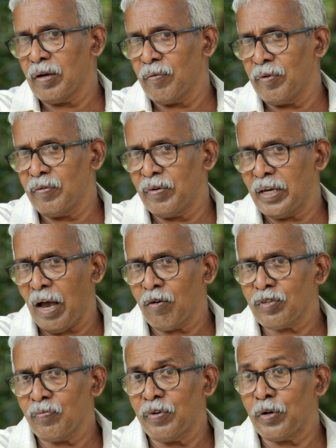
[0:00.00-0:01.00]
we, we
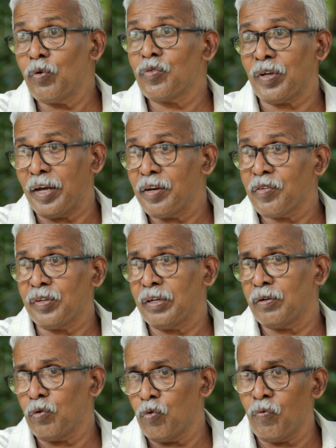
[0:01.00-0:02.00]
have some very good scientists
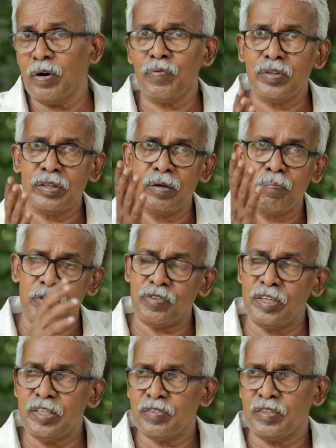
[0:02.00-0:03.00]
here who work with the
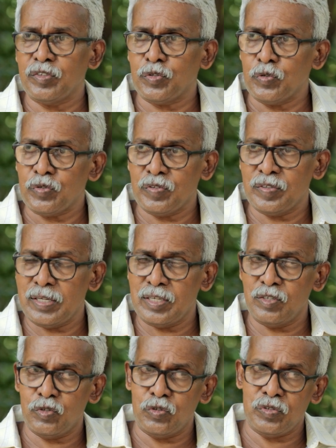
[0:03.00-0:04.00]
prestigious institutes, research
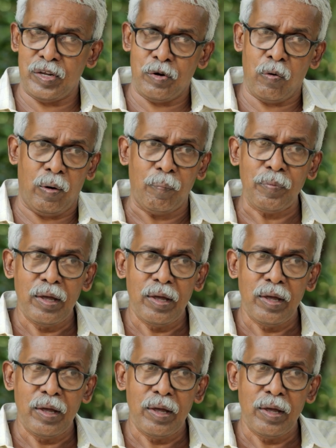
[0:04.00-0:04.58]
institutes and all.